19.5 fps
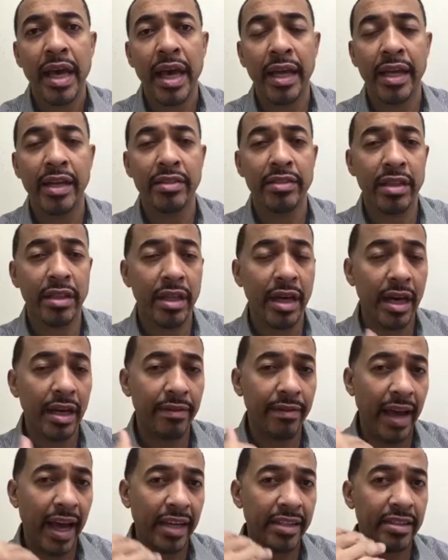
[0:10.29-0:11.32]
And there's a lot
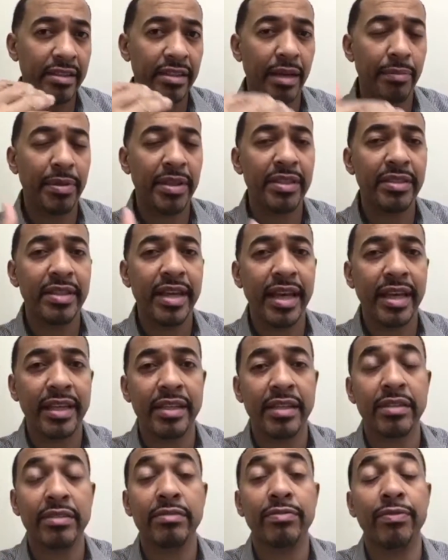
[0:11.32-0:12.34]
of actions that have been
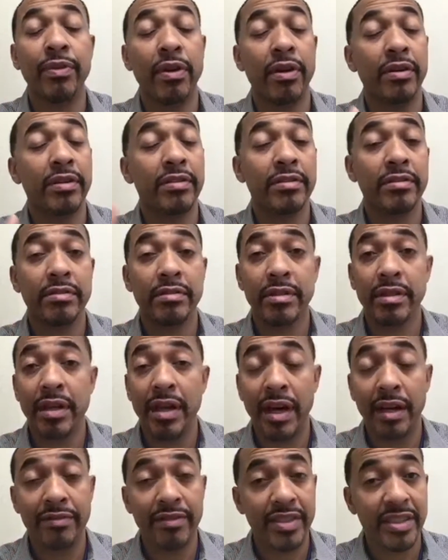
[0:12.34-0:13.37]
taken as far as
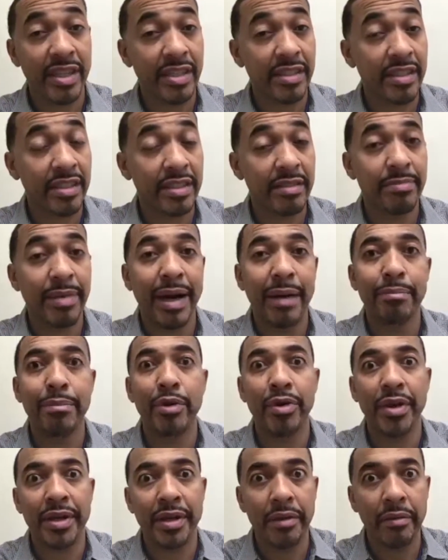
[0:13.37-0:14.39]
conversations about
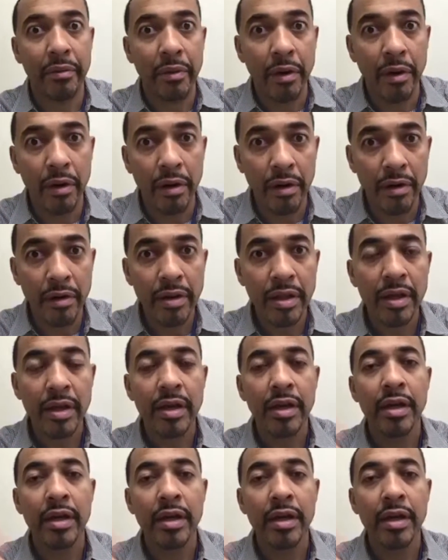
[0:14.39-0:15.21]
building a wall,